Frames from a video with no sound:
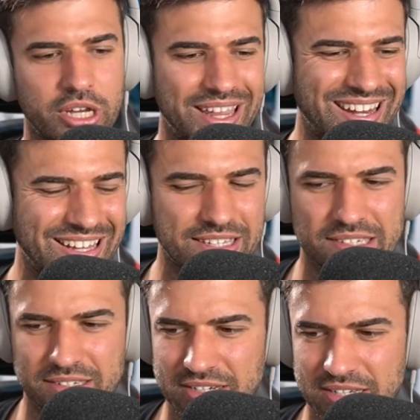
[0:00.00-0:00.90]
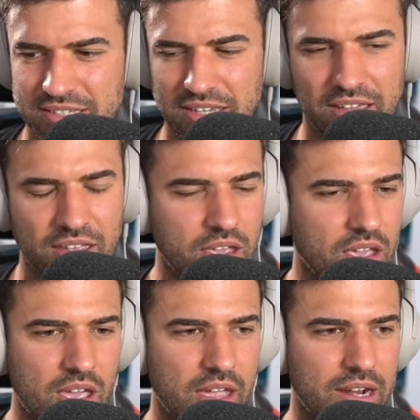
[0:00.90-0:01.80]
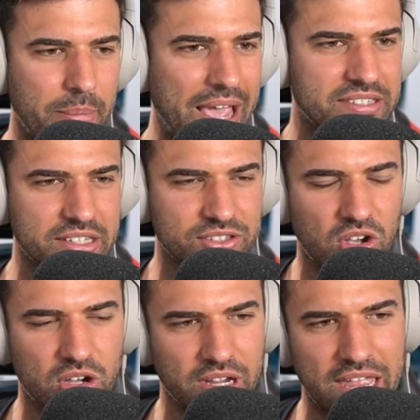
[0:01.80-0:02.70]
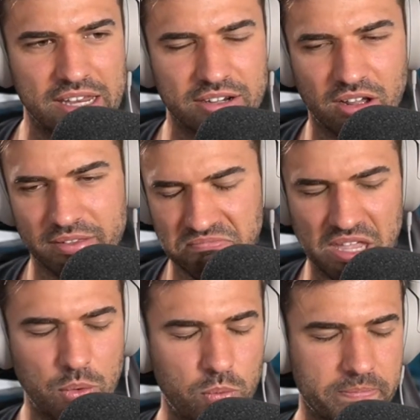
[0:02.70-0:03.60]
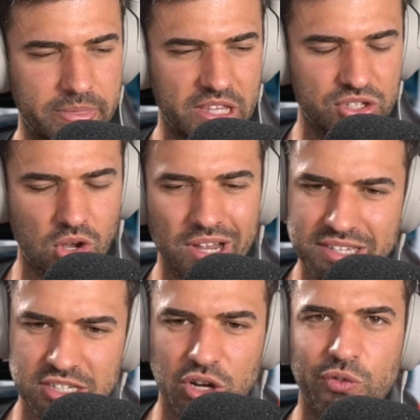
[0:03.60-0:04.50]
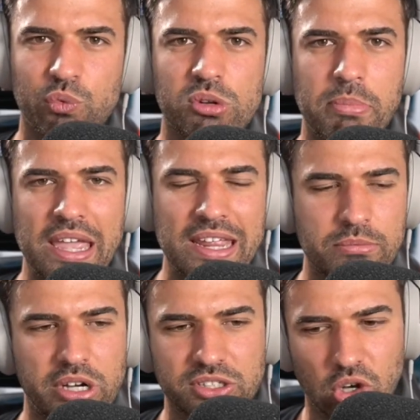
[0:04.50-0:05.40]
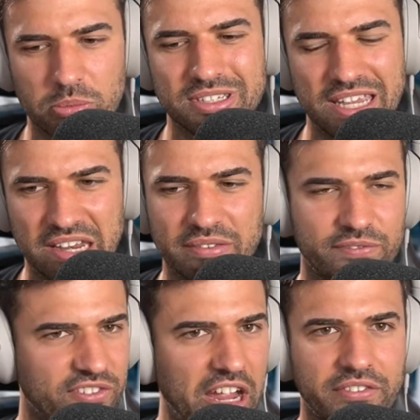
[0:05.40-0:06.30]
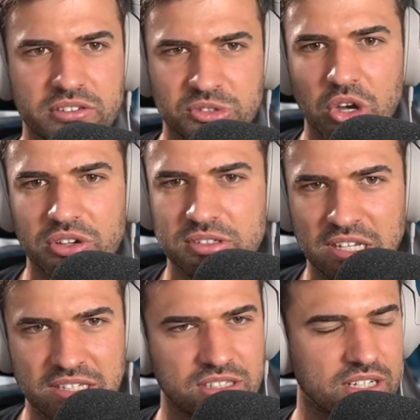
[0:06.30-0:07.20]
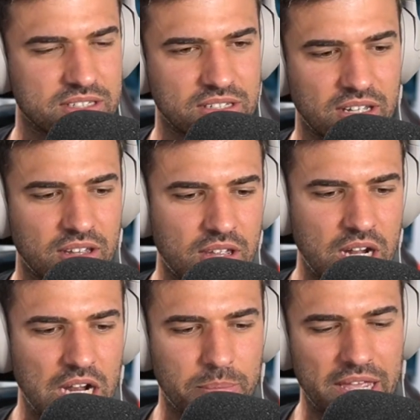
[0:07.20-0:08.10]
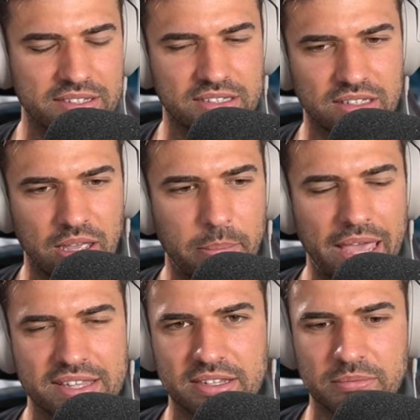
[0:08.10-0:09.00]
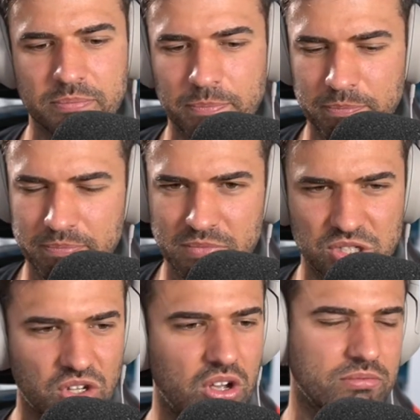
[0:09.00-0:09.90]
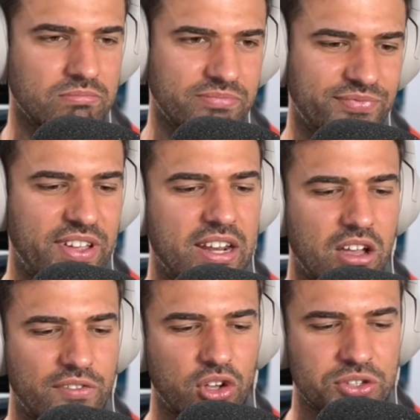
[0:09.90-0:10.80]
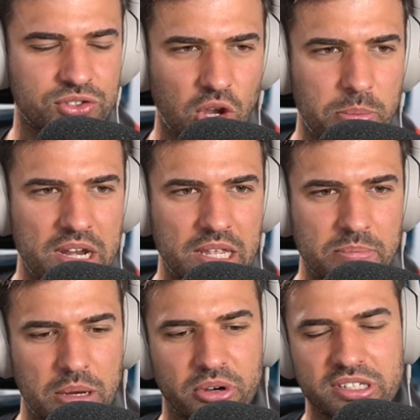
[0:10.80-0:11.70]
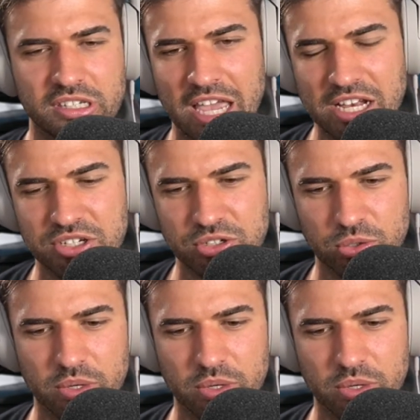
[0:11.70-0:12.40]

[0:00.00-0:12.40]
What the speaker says: It is just an amazing song, and the song itself would be in my top 10 favorite songs. It's just an amazing, amazing song that I've got so many memories attached to.